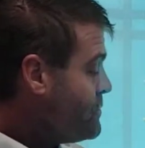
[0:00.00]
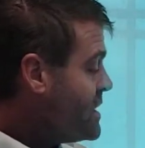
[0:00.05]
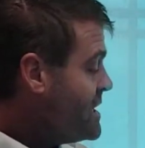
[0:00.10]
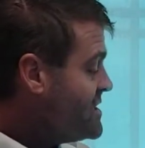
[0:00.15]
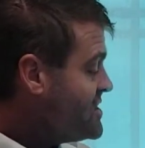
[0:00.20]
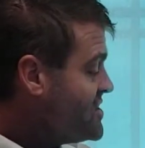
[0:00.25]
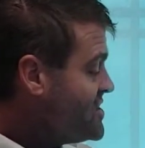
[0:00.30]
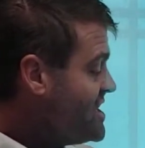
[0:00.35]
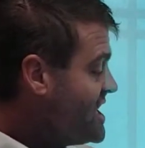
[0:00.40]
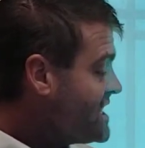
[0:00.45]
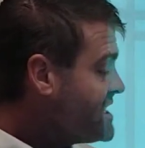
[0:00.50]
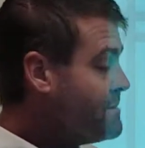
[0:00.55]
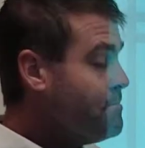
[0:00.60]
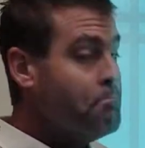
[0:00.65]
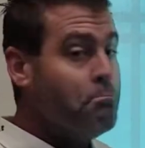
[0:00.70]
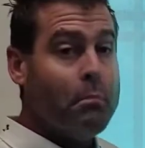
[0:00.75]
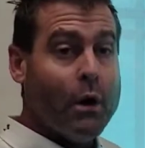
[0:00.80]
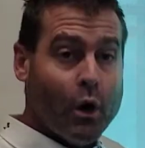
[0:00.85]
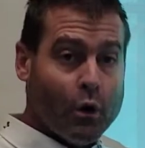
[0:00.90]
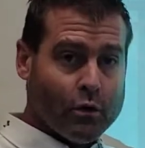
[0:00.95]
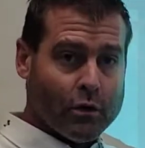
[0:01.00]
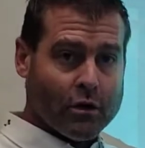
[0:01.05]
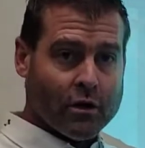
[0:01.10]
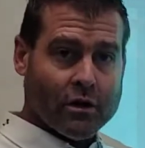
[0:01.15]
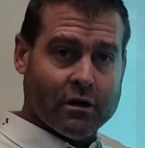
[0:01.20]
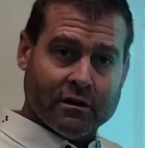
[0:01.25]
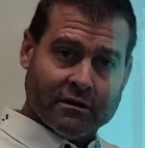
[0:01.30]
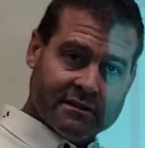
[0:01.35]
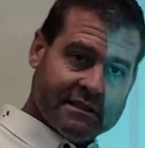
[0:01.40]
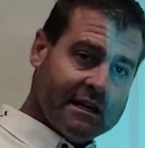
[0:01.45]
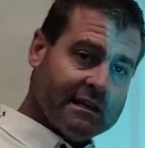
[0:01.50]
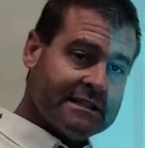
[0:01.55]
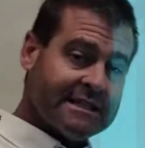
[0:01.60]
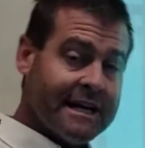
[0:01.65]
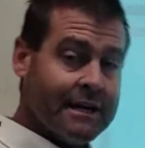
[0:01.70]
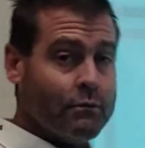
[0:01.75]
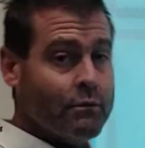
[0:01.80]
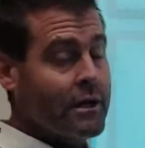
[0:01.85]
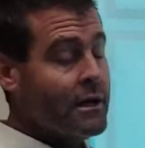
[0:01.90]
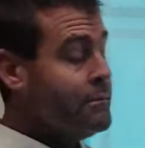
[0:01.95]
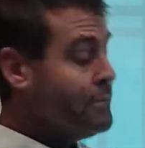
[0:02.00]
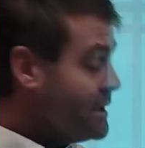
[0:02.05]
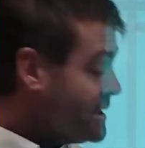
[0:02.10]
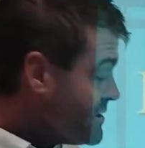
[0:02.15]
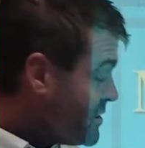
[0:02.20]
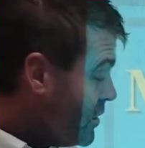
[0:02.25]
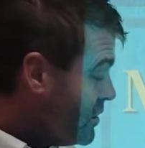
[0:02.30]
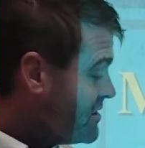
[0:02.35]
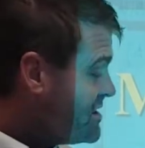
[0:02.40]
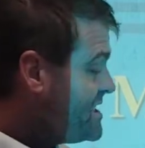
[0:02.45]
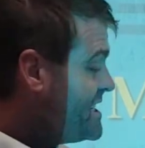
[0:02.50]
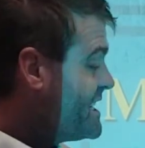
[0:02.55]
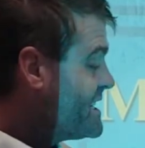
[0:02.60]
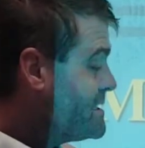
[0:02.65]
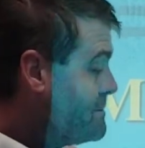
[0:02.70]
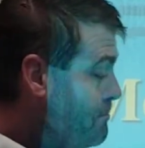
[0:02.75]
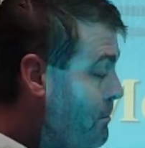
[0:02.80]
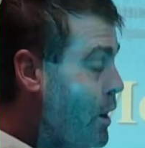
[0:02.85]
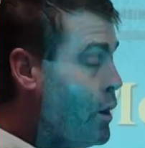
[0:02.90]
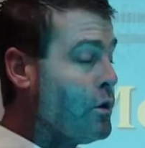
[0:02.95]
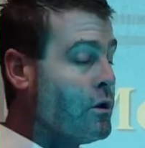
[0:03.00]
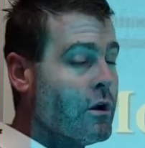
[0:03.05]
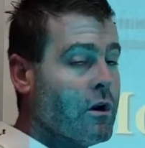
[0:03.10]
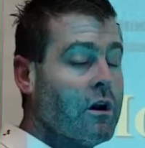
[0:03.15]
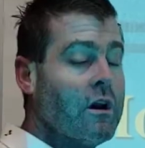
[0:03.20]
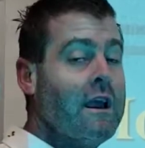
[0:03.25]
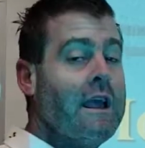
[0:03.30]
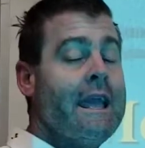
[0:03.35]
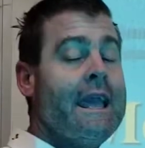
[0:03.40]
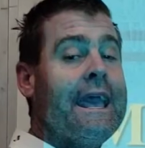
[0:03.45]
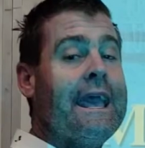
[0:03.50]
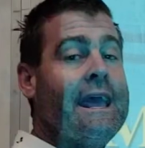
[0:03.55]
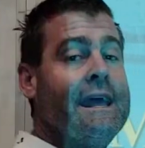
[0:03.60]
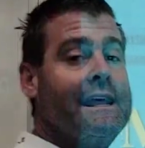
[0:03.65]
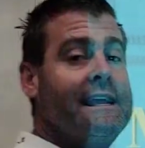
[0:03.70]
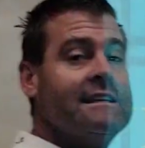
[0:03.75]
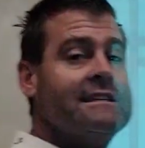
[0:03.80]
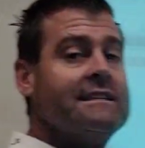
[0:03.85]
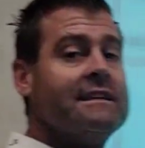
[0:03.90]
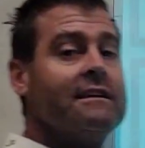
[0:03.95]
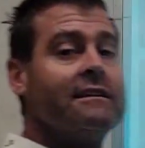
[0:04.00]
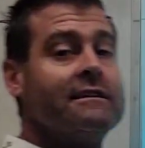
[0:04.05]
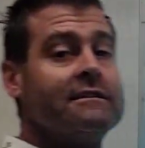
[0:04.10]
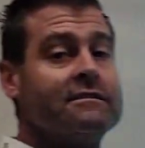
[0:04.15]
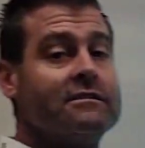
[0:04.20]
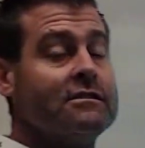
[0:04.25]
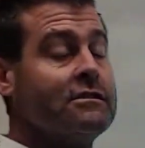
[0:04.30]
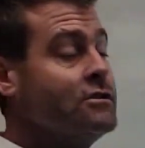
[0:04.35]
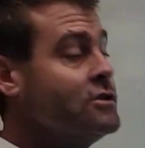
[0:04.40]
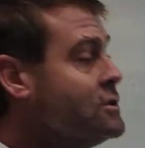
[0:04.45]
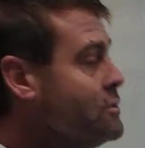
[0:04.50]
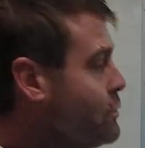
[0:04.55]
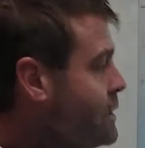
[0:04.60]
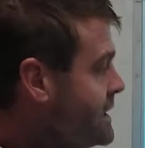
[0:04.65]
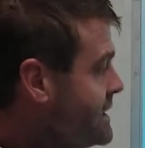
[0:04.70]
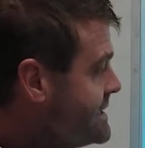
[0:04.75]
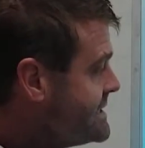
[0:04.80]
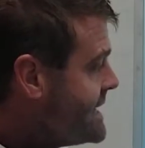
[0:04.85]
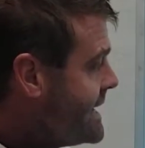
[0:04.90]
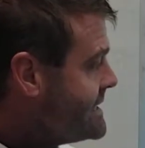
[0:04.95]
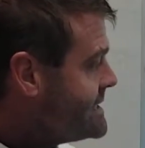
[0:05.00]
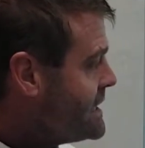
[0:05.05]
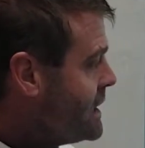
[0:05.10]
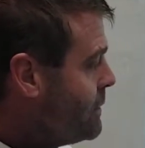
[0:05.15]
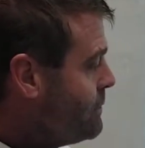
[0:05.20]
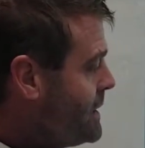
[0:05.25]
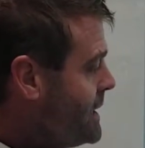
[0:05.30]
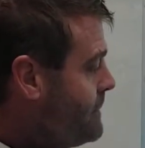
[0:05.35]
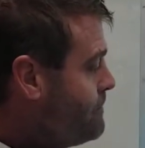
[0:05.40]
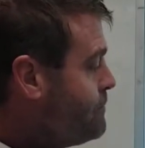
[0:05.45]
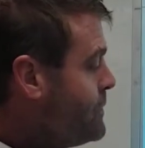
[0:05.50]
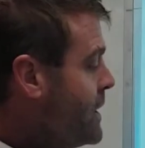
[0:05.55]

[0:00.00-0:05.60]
6 molar, sounds kind of weird, but it's called 6 molar NaCl solution. What does that tell me?